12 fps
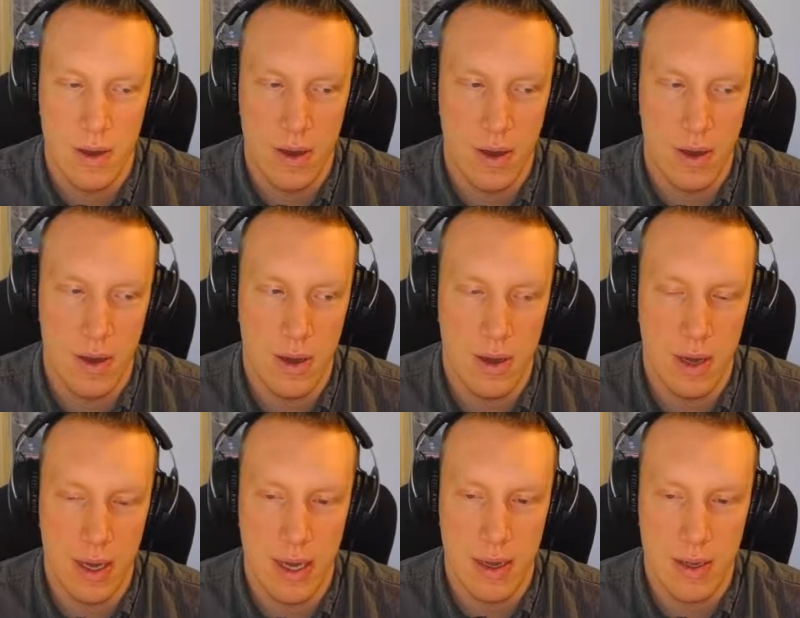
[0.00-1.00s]
Uh,
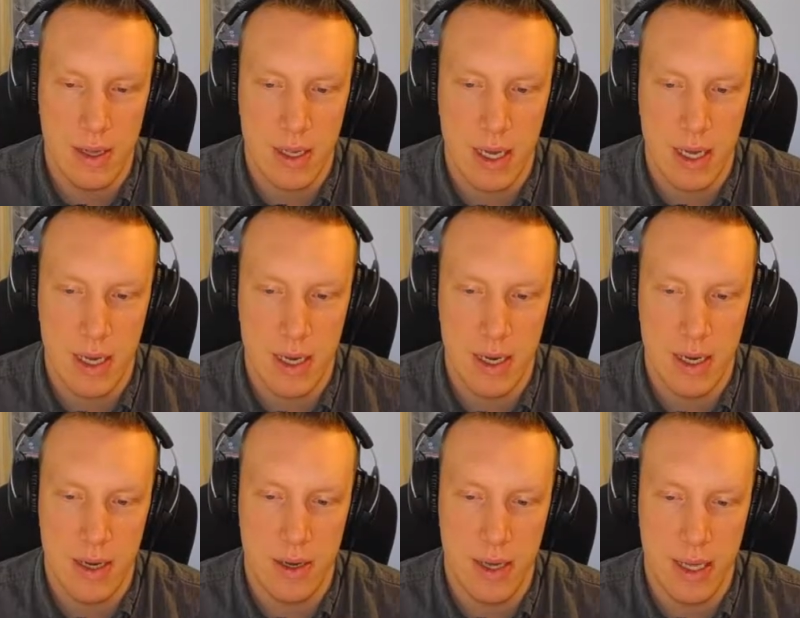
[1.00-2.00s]
I kinda
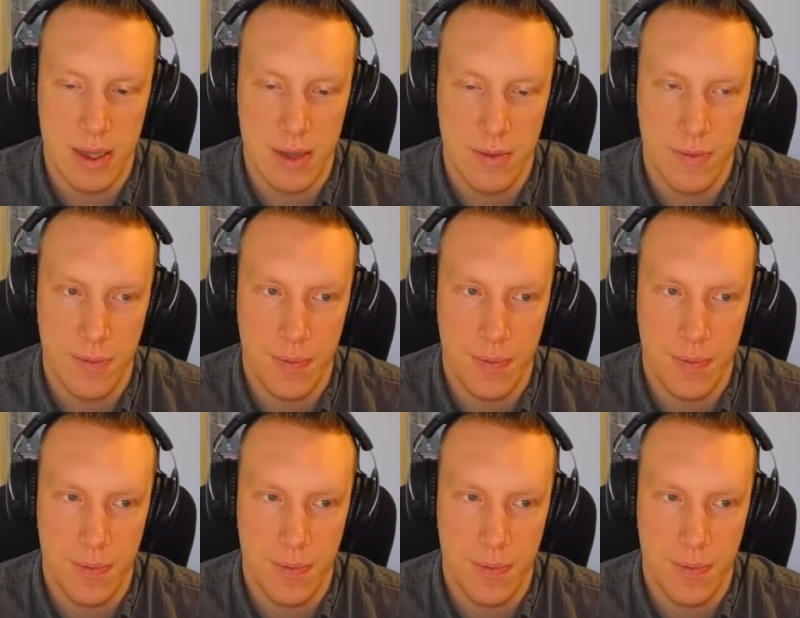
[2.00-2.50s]
need to heal though.